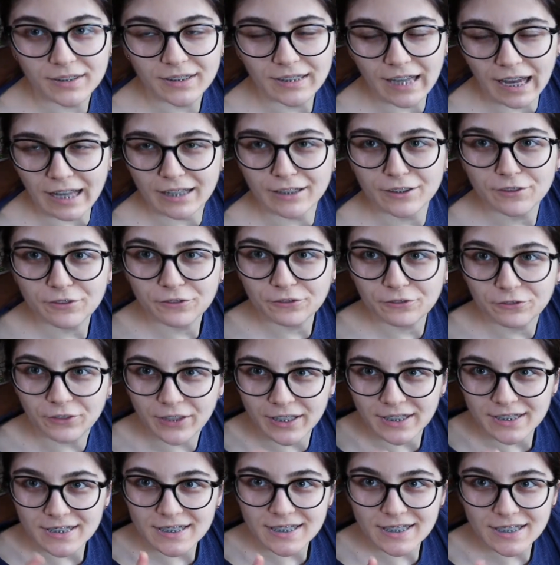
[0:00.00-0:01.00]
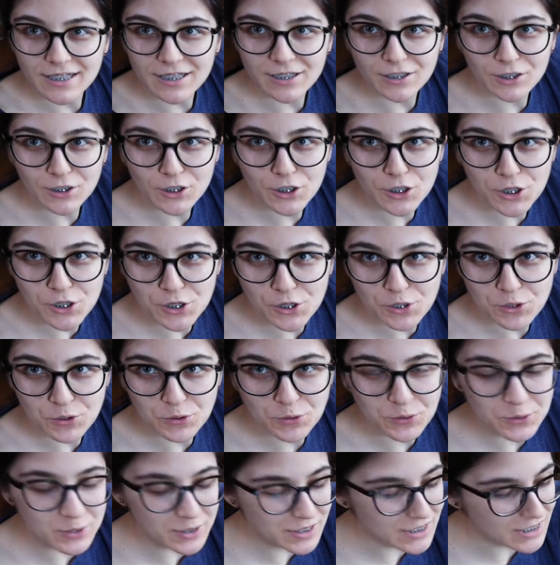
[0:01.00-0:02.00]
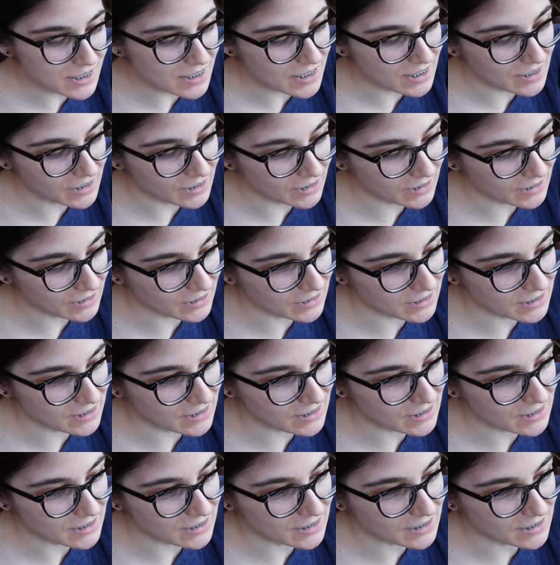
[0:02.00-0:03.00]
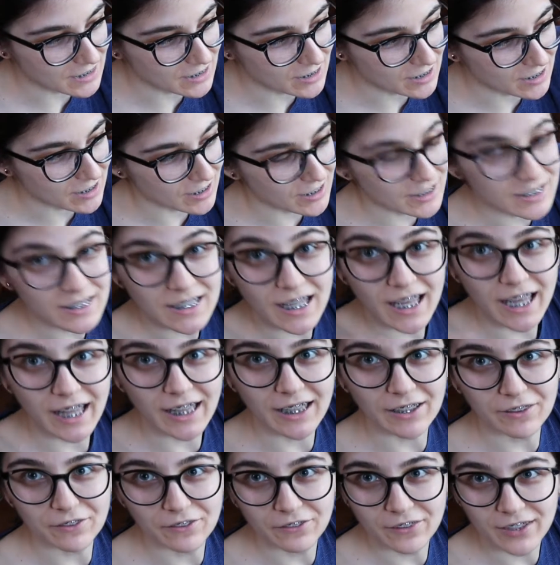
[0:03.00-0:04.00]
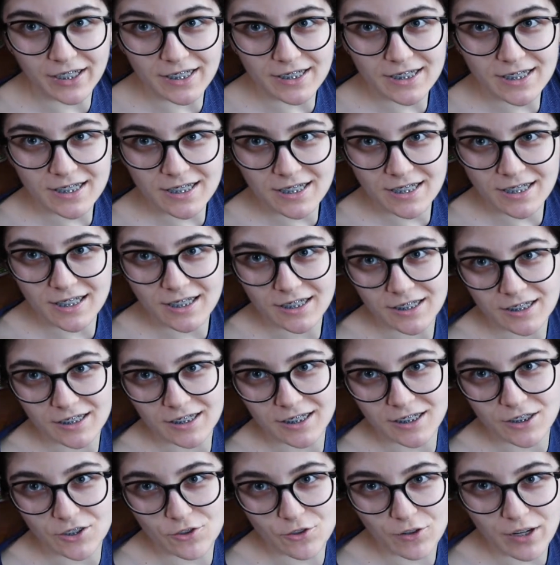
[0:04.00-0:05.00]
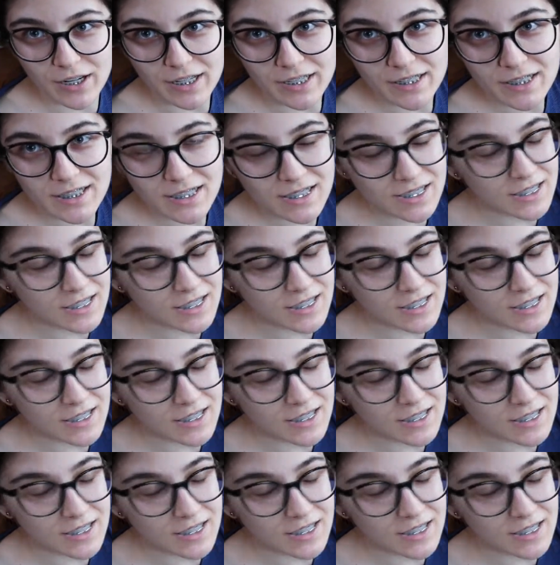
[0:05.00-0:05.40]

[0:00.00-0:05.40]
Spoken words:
kind of fancier shoes, it elevates the dress.